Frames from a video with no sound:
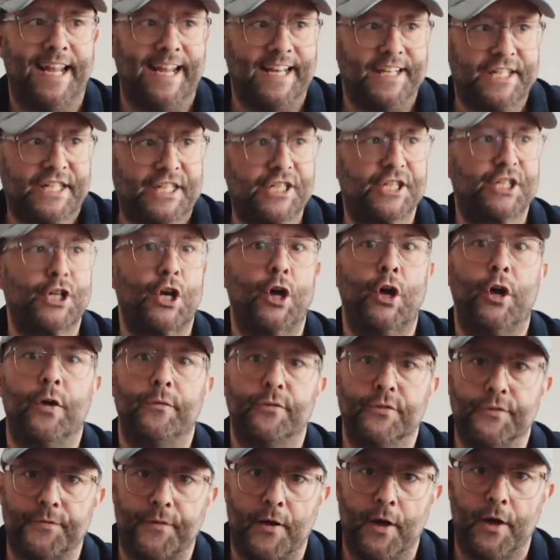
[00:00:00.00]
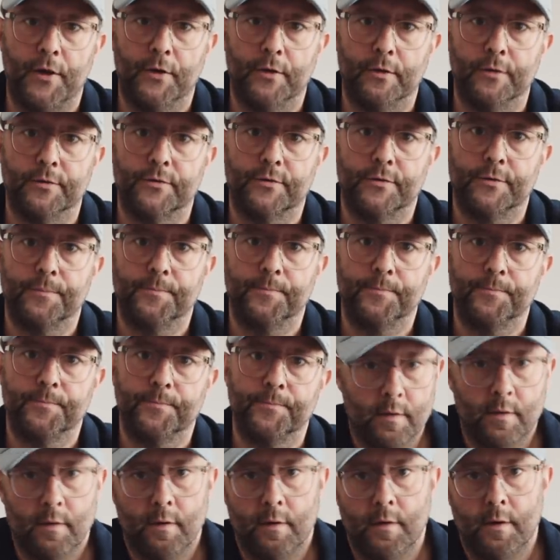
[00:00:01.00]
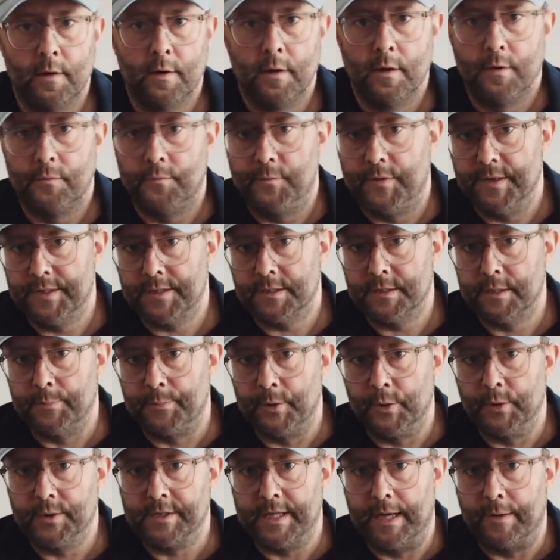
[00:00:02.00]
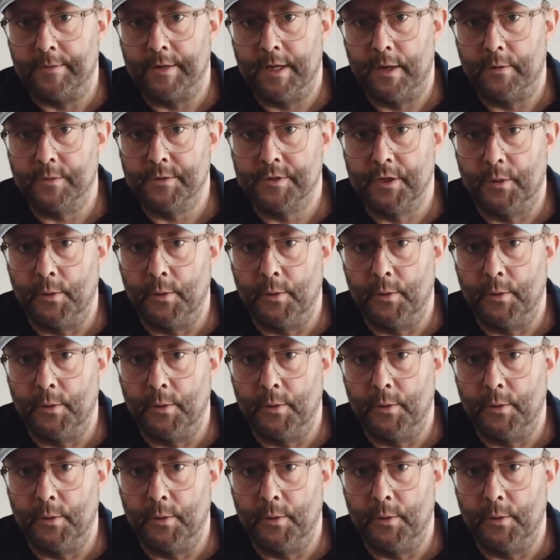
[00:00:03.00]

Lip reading: It serves files. This is the Bluesound Node